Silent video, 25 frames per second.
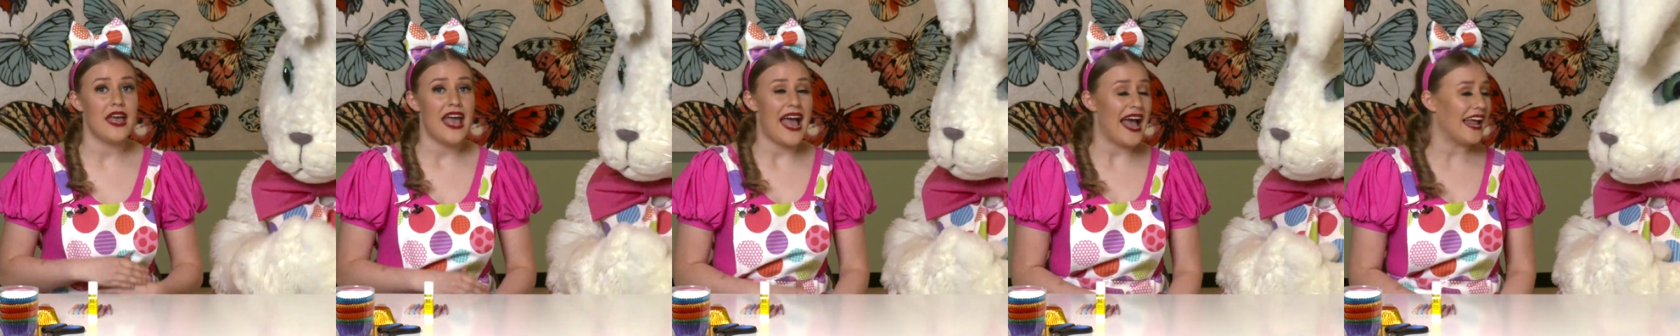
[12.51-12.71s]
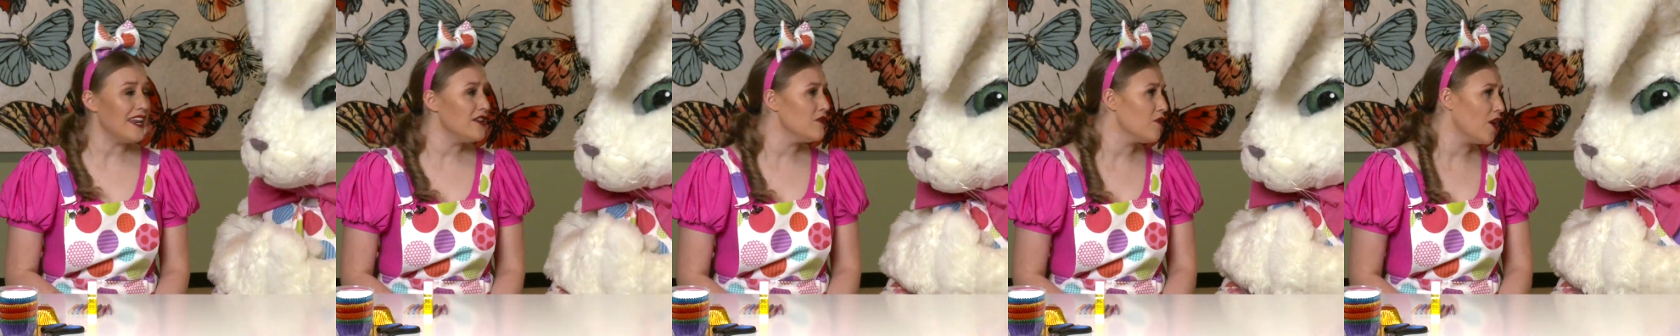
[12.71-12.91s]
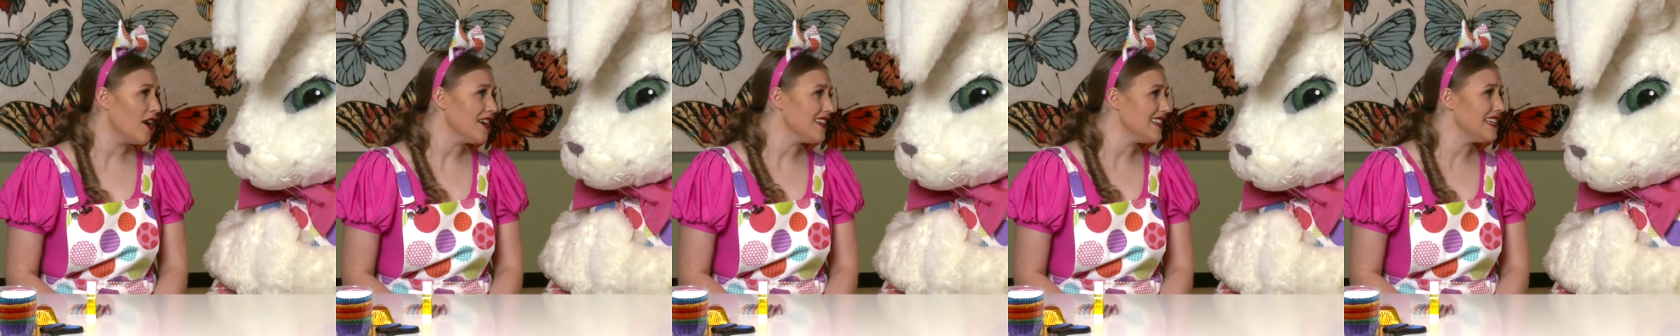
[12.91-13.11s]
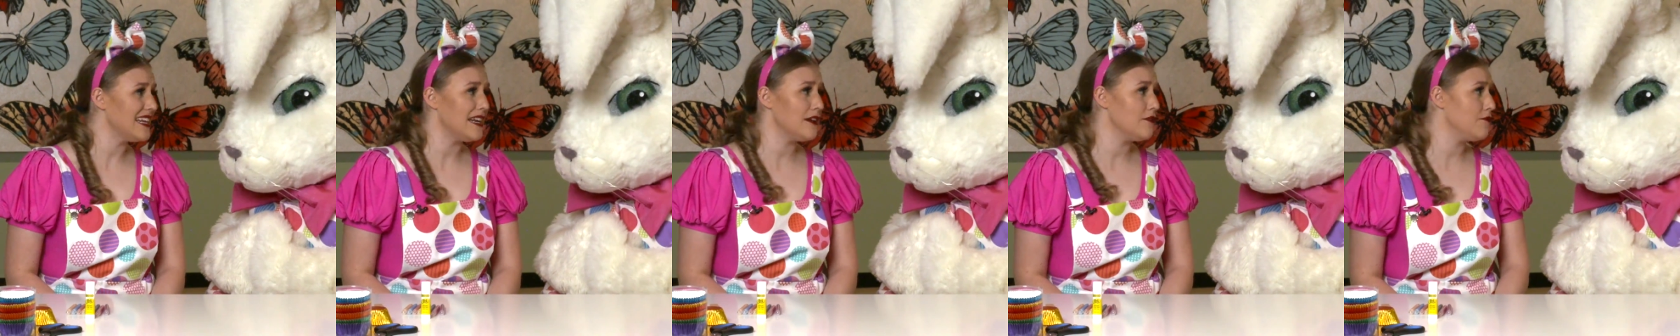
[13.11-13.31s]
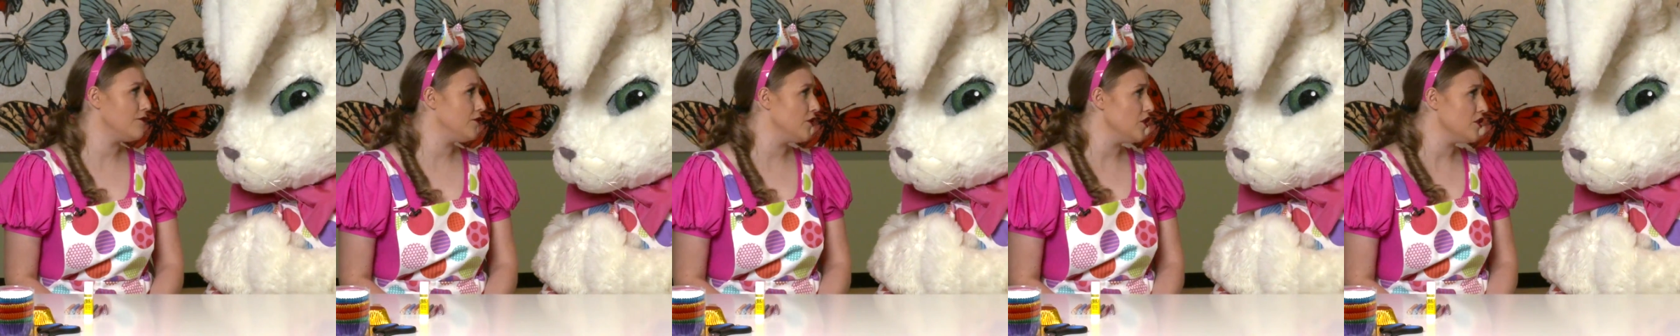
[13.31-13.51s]
And you only need
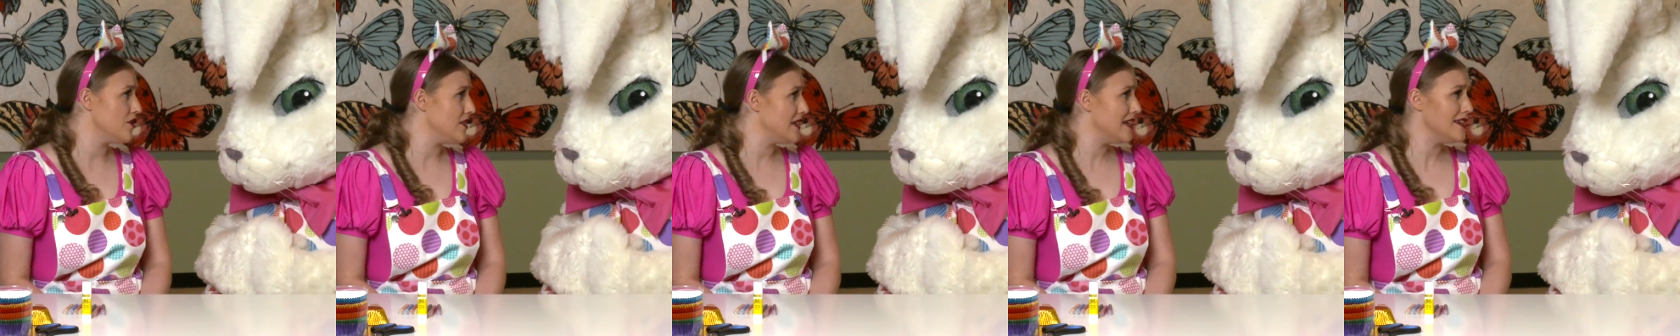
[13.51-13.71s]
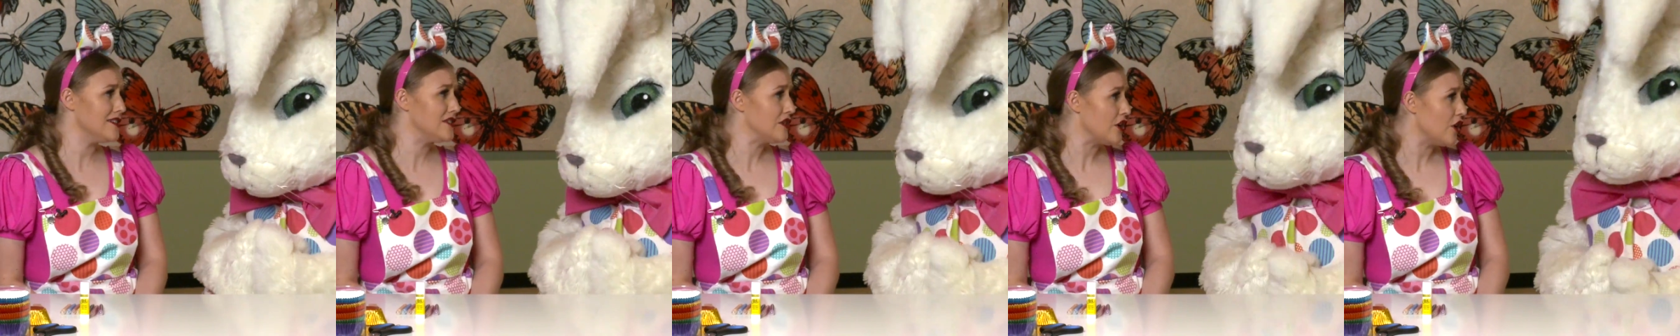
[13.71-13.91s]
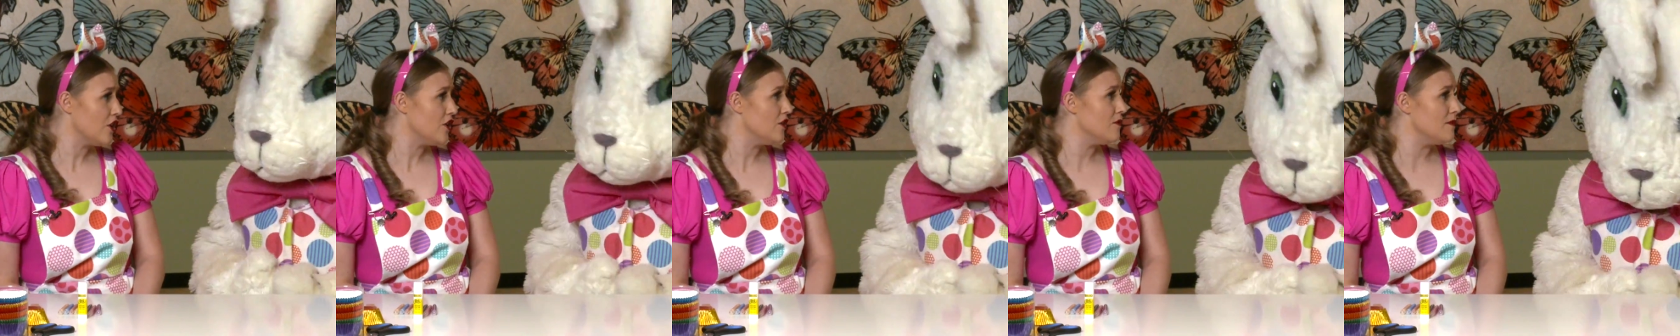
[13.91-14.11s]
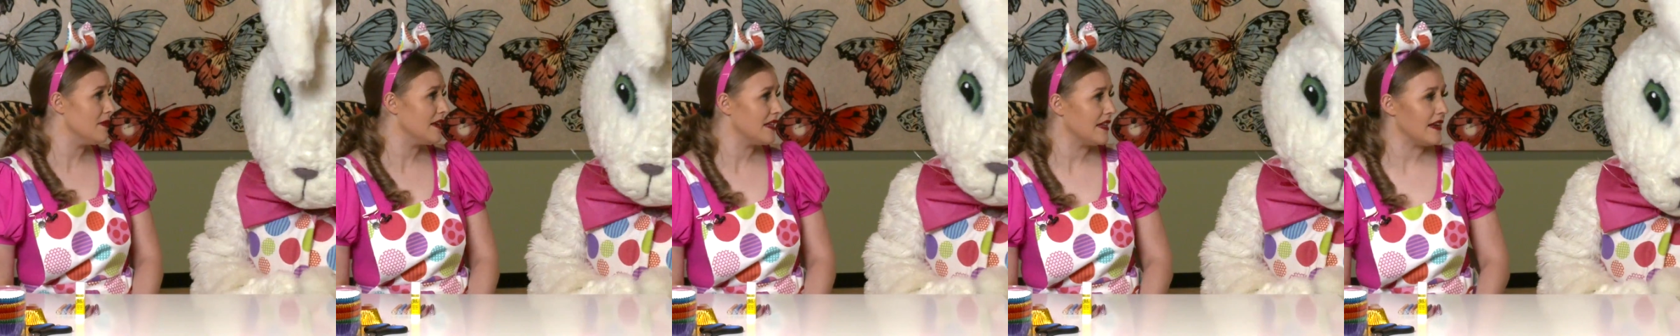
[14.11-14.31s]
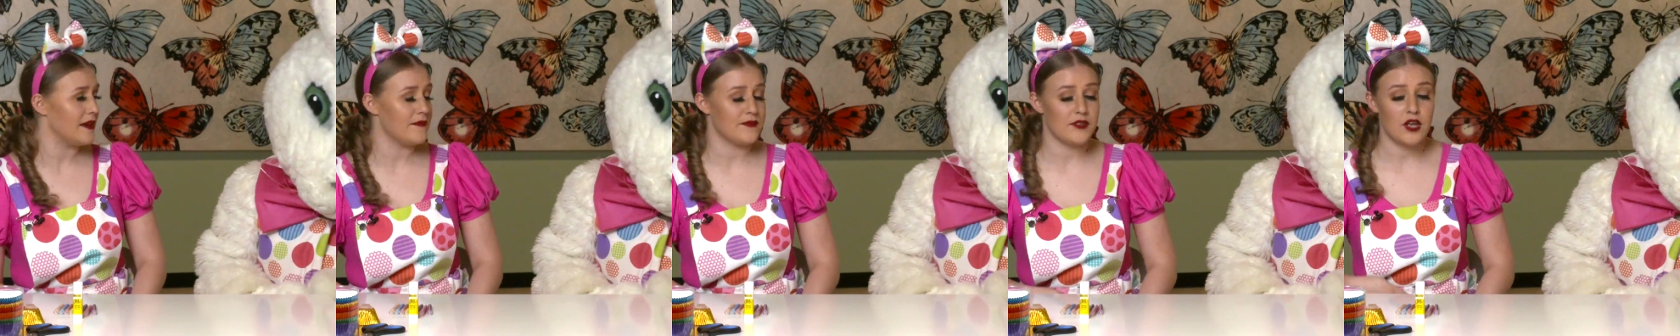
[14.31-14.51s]
a few things, don't you,
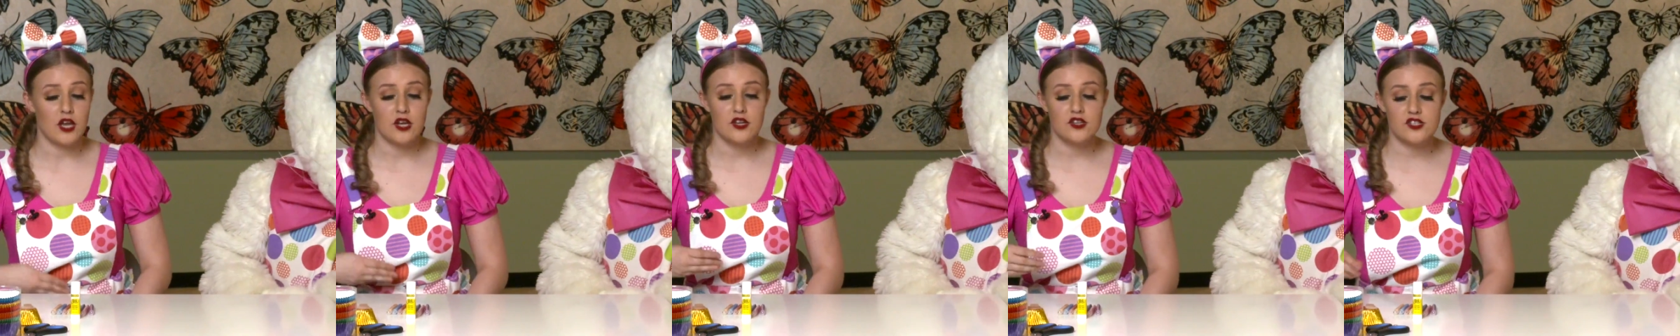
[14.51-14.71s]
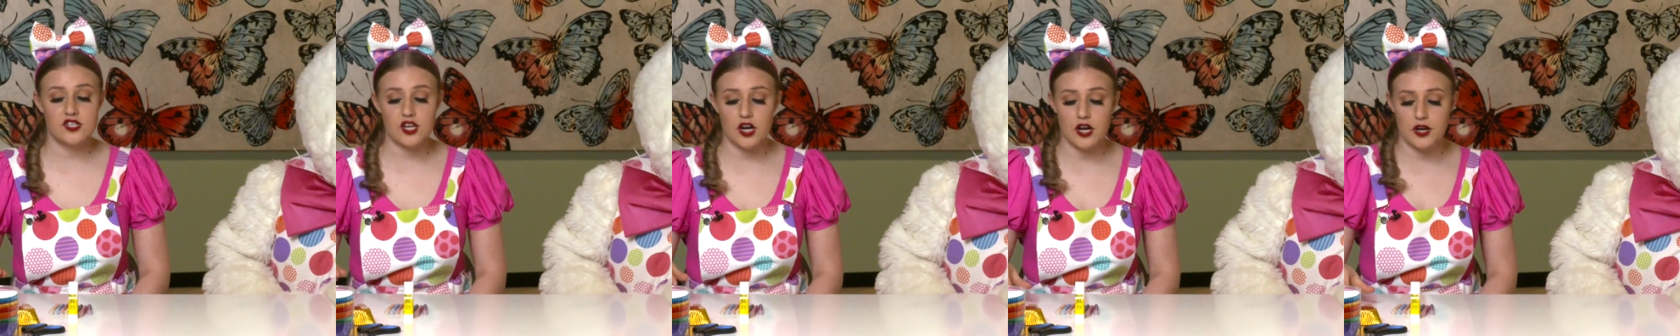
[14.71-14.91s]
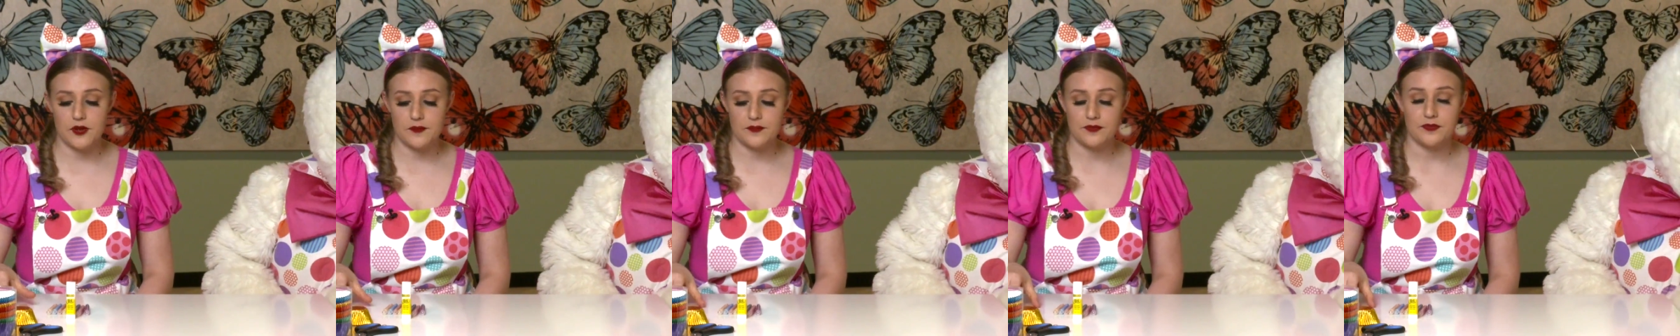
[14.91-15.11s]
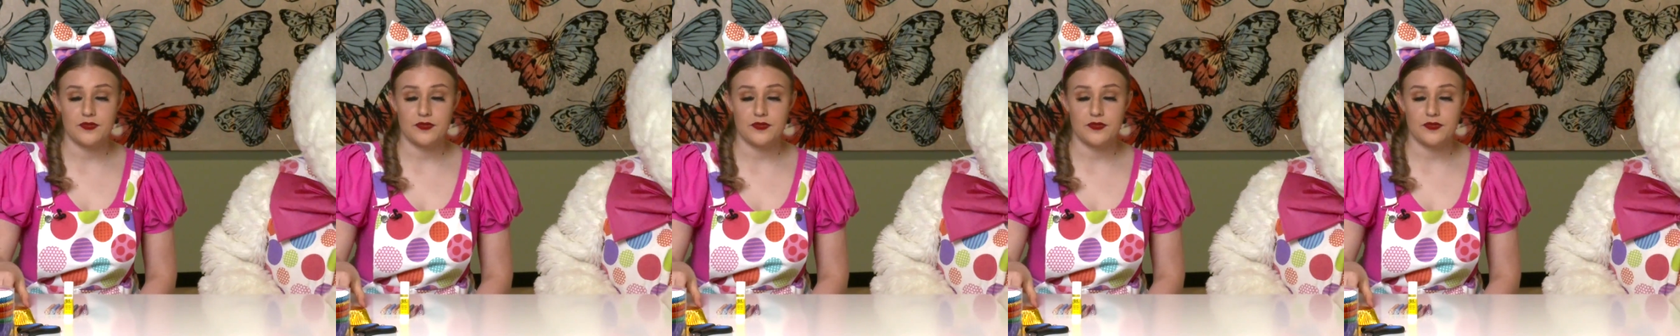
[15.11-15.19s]
Millie? So,